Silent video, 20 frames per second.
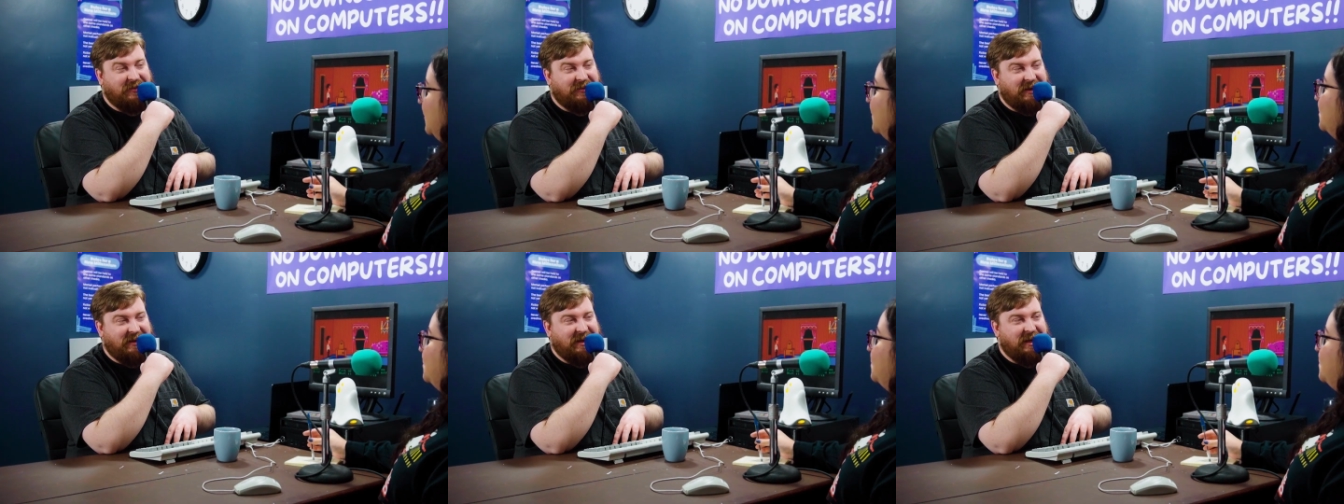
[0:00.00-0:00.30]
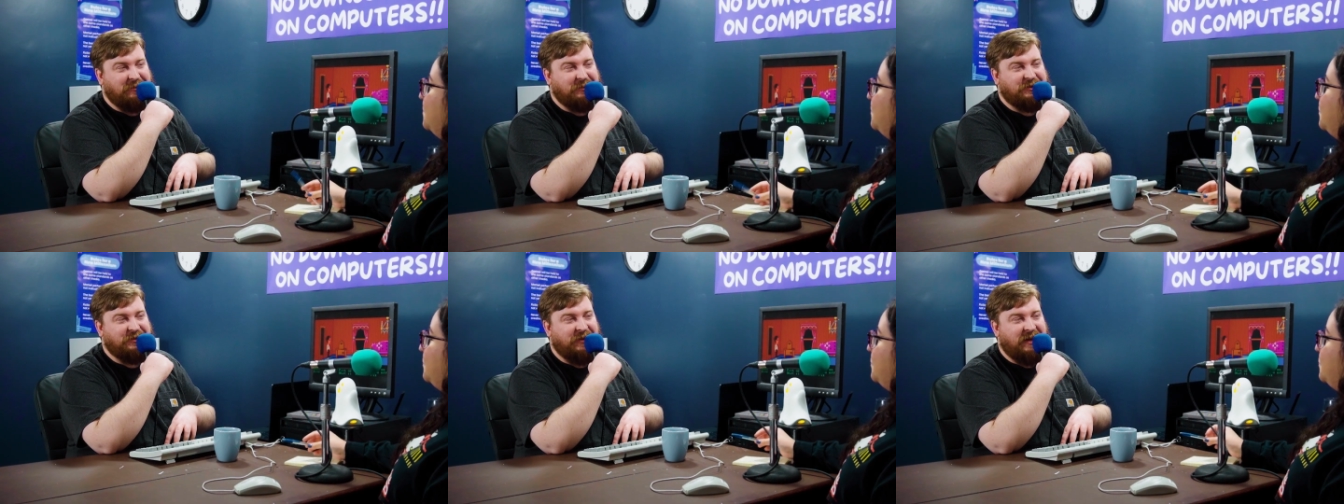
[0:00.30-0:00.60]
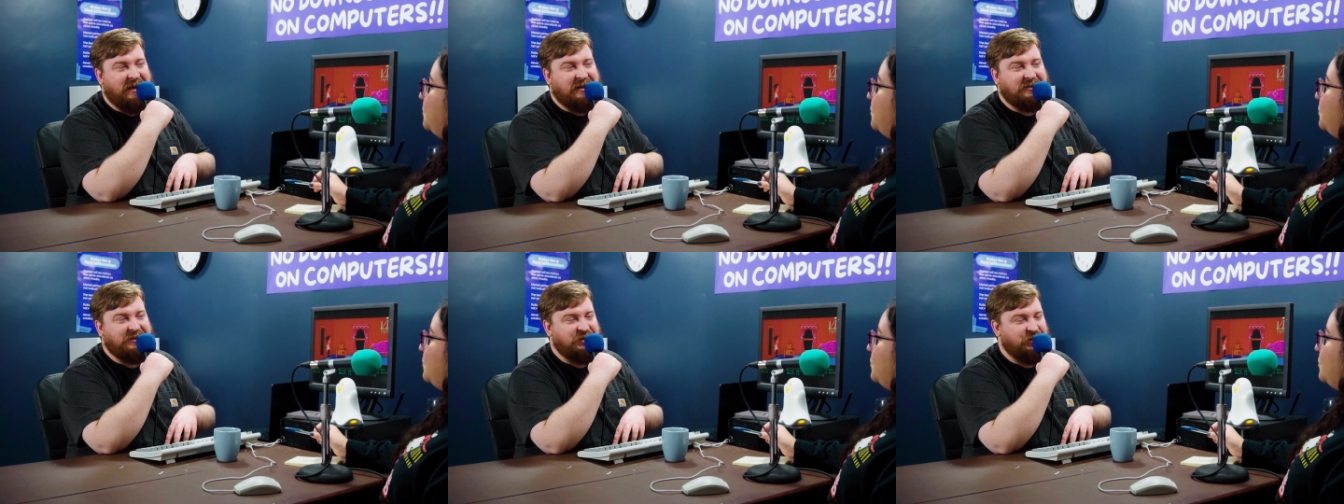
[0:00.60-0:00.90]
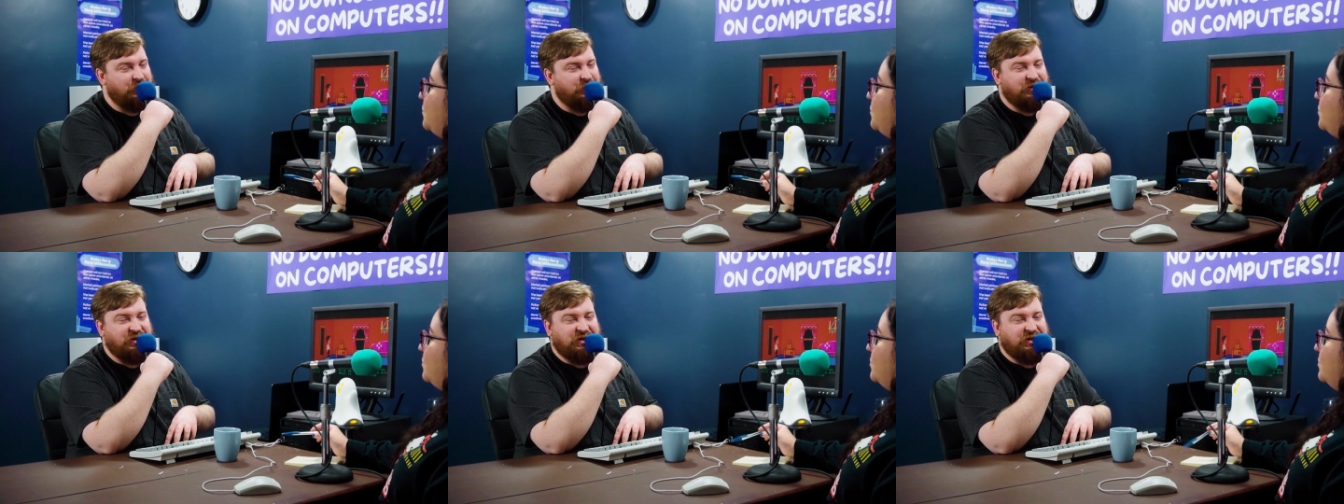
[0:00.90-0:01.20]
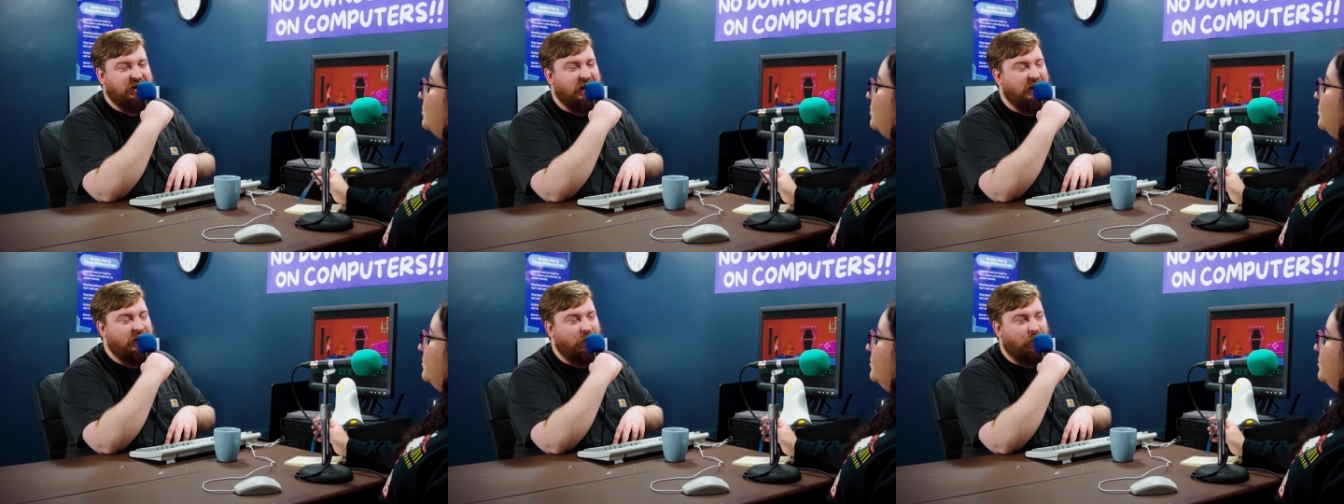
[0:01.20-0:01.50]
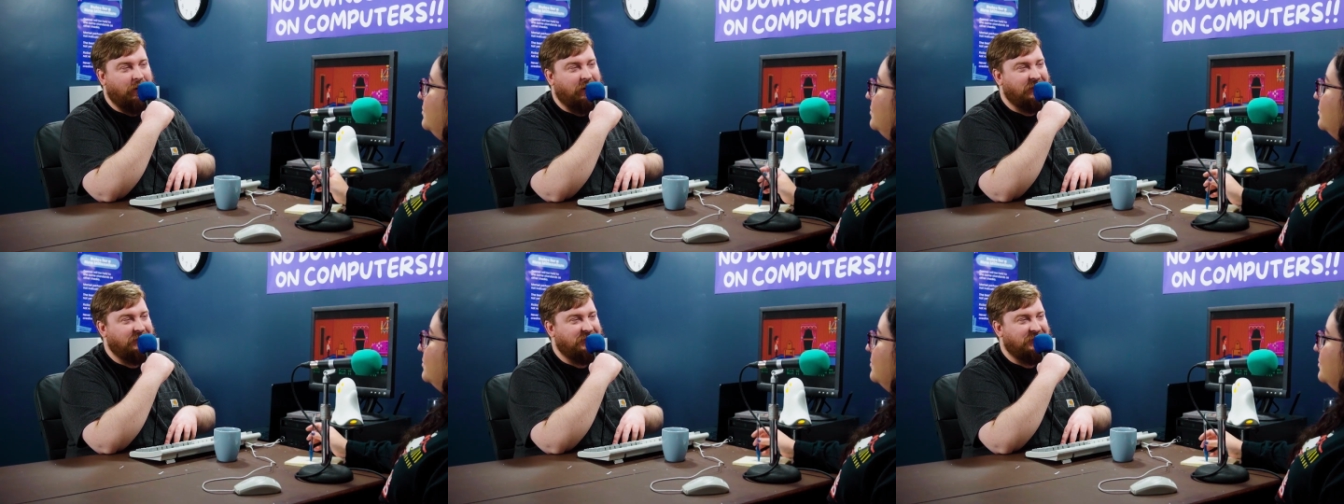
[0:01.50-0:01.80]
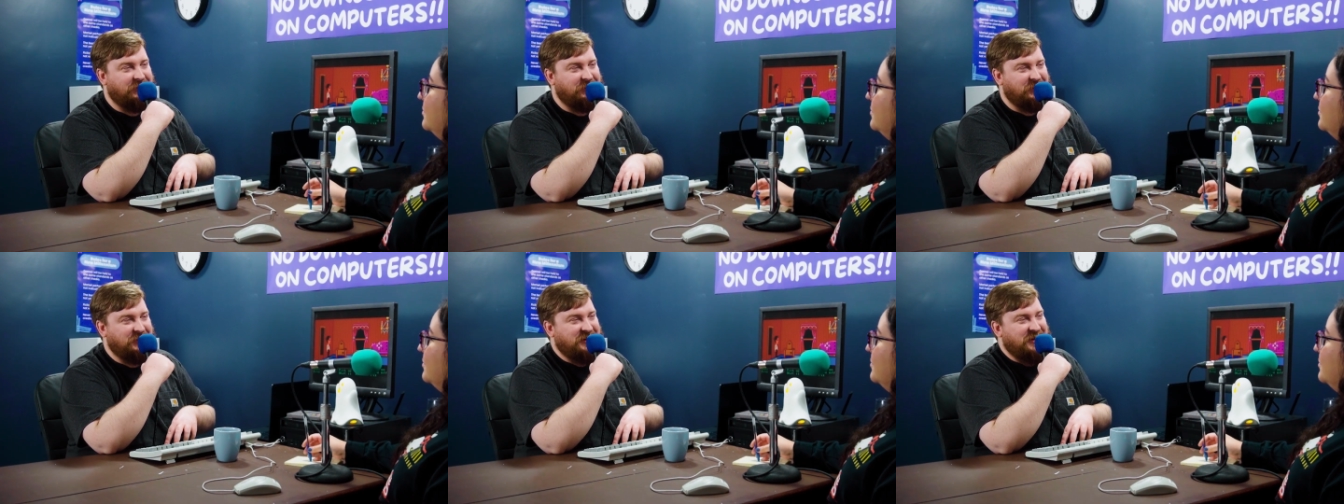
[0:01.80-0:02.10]
of that game's fans, you were just not aware
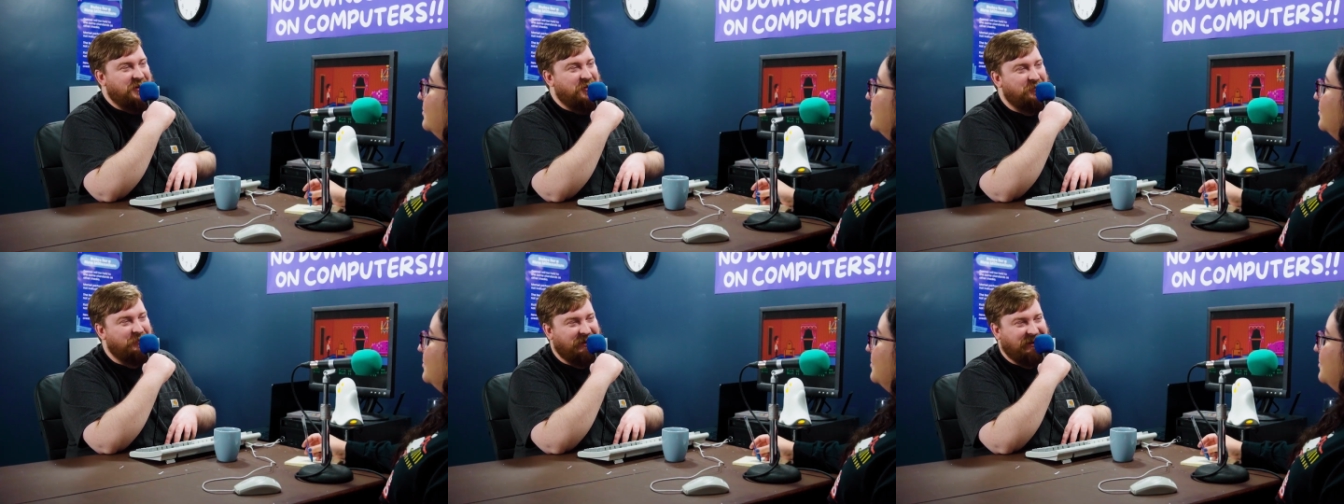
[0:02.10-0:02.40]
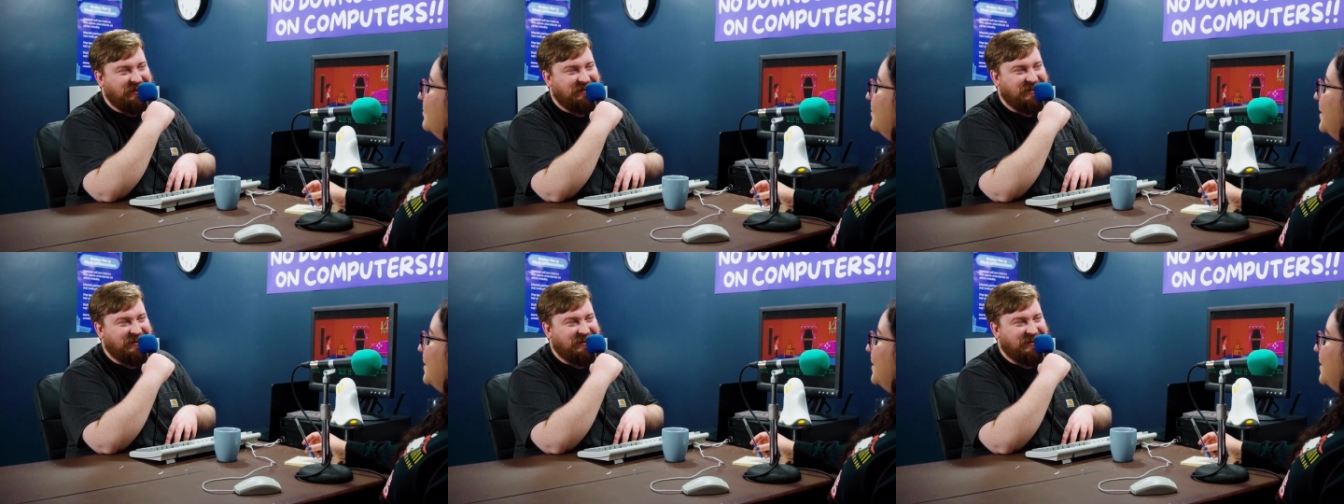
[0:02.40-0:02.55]
that there was an opening